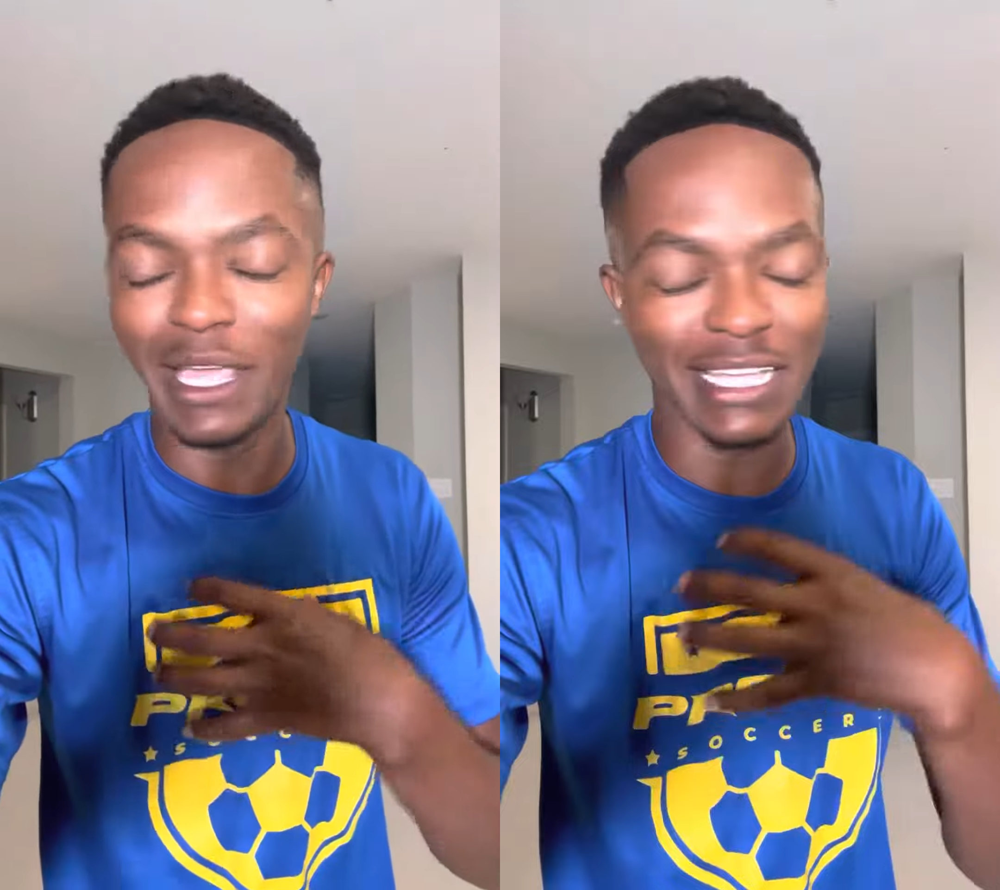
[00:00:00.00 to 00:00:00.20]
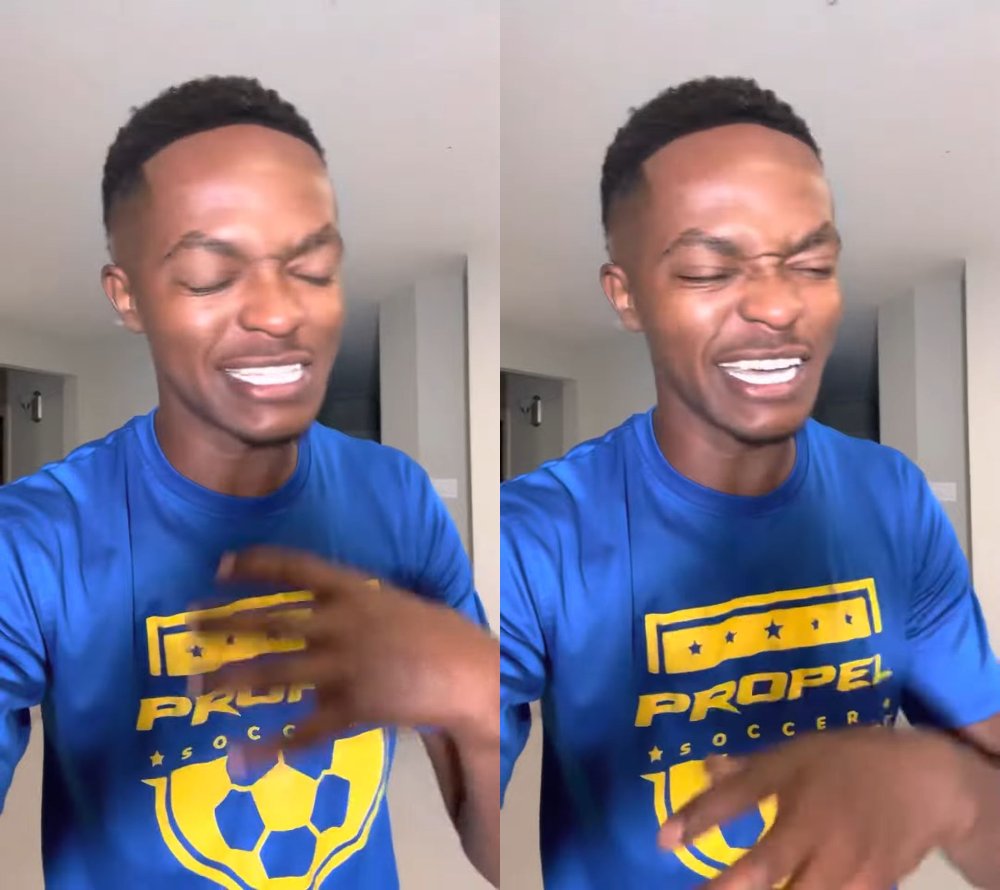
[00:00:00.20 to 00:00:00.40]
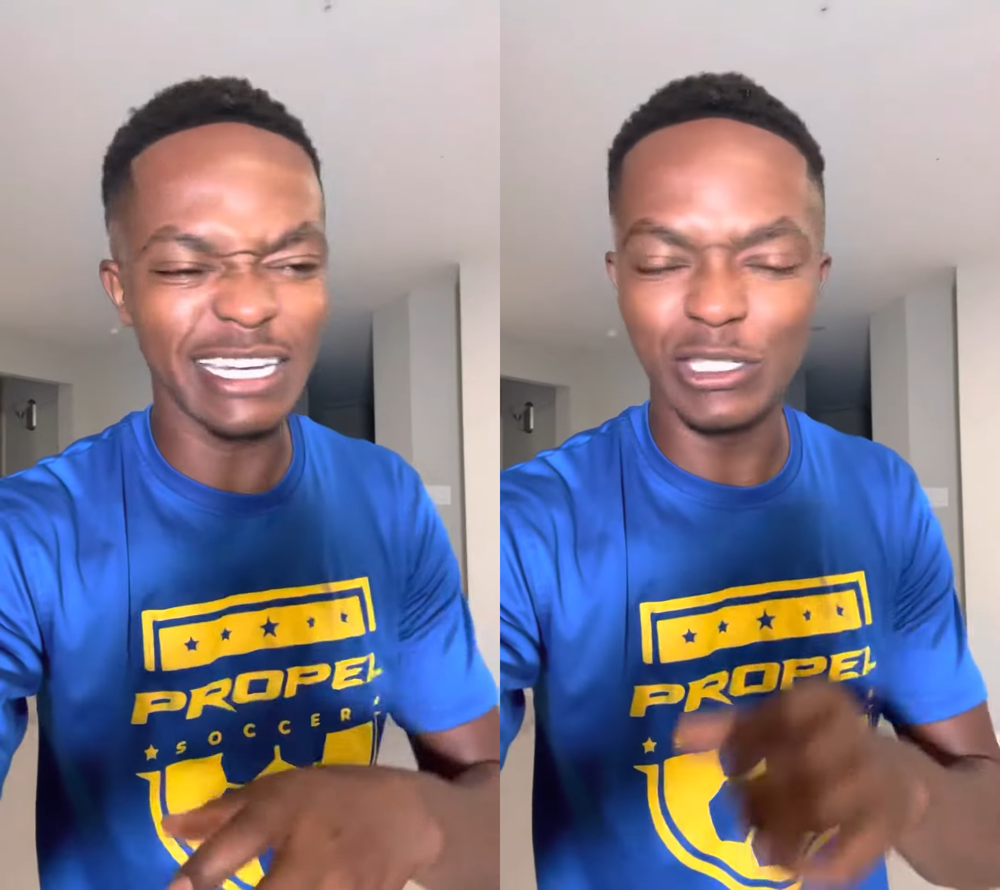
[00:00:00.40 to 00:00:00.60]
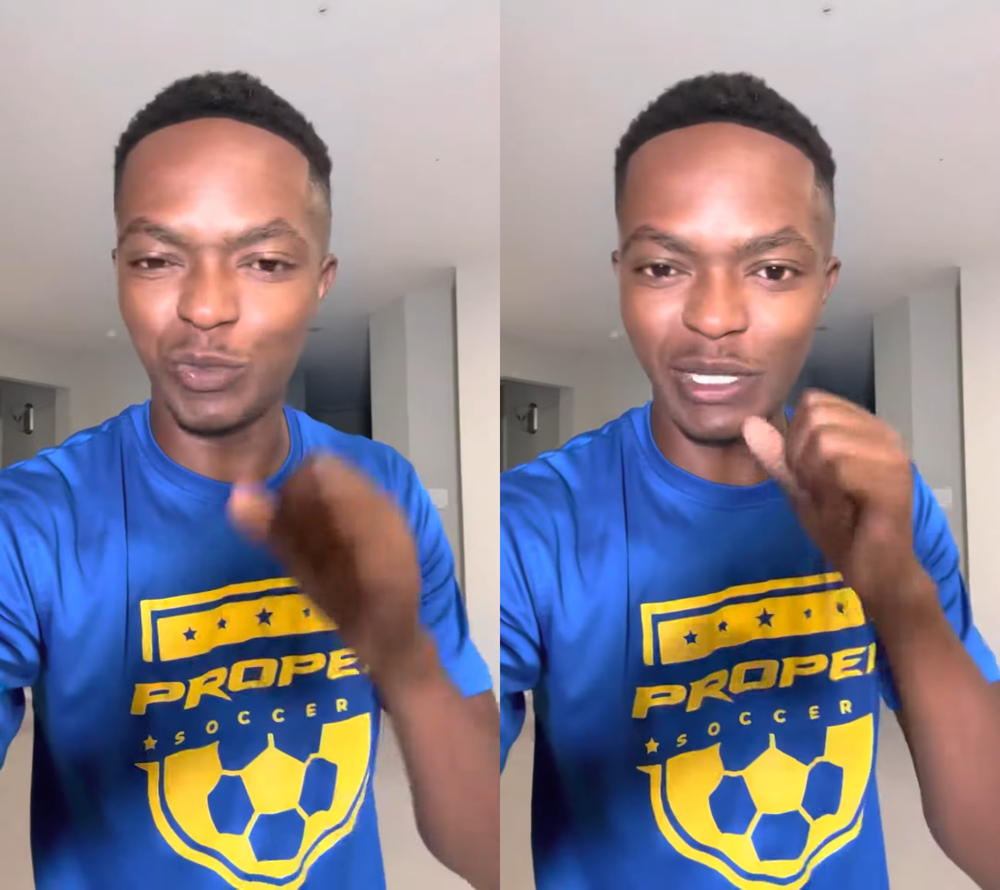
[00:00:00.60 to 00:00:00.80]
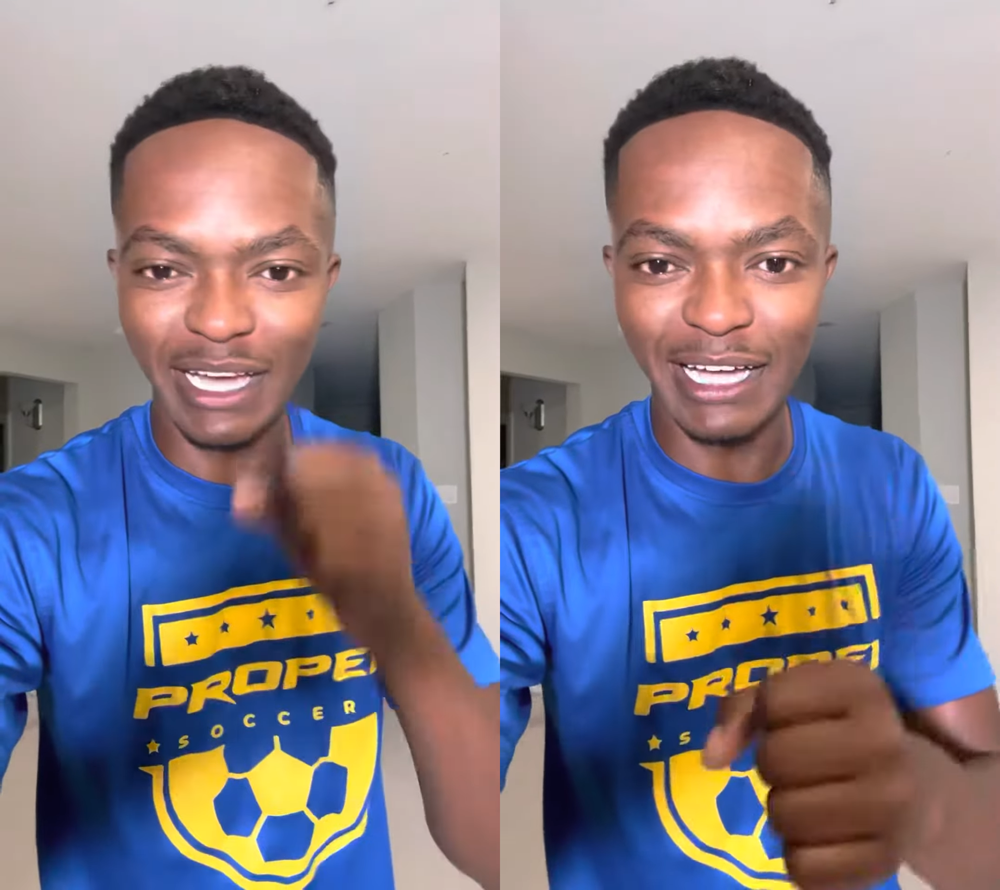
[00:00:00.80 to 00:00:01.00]
excited to
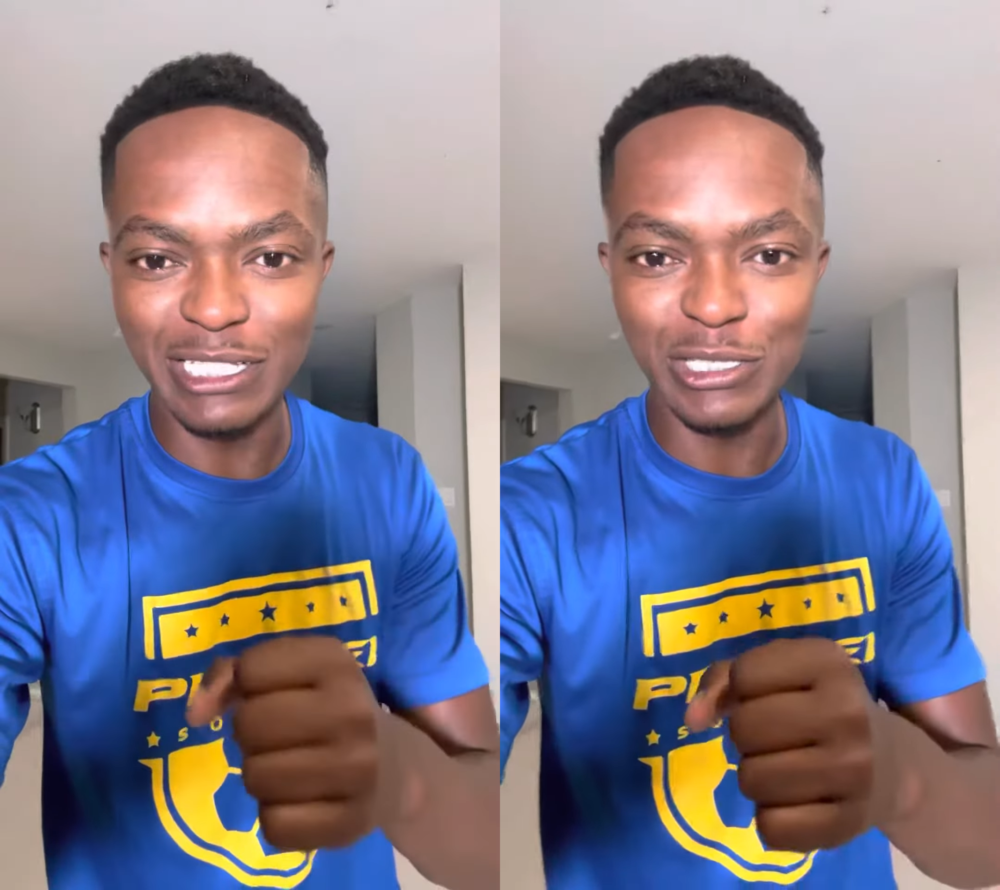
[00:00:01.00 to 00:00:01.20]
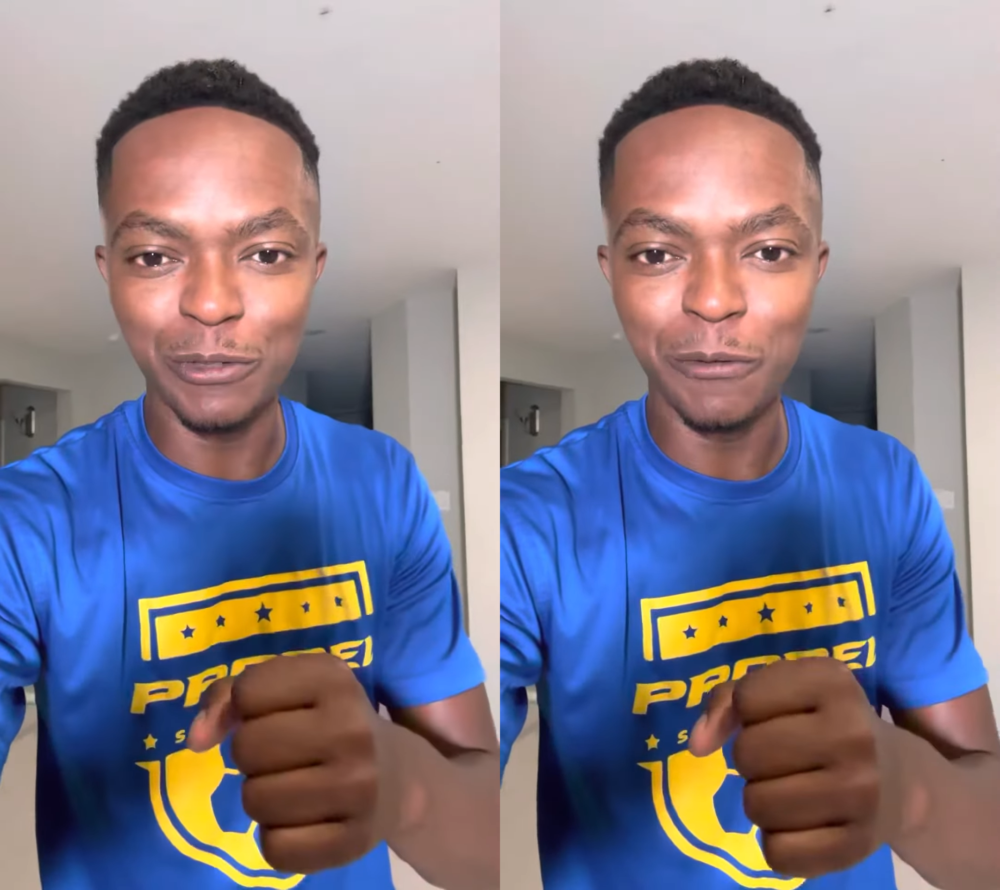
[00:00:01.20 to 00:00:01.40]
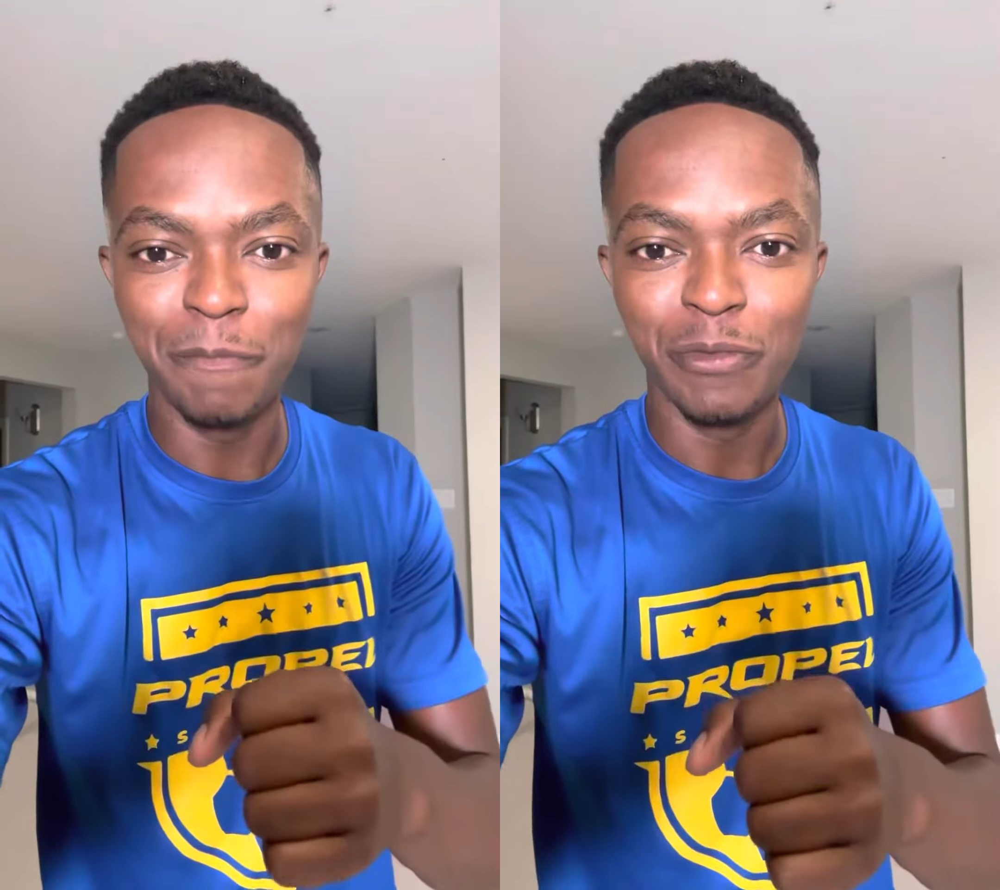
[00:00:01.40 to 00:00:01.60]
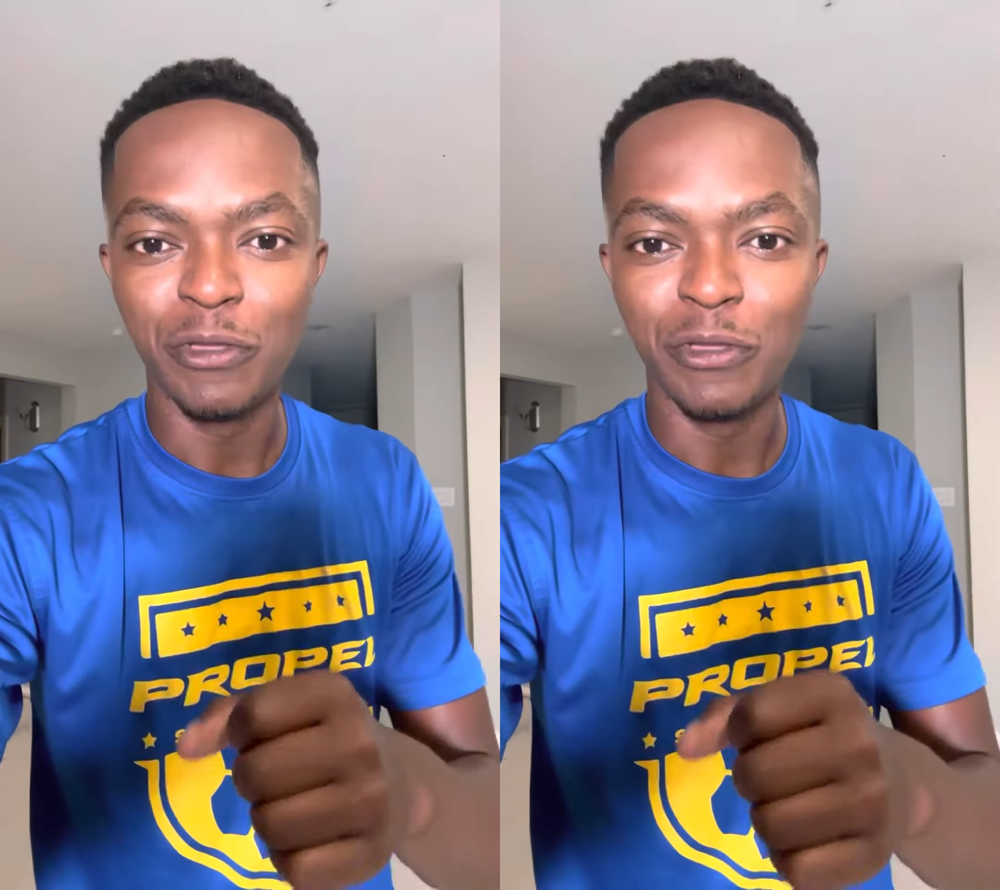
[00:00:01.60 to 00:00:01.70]
guide you.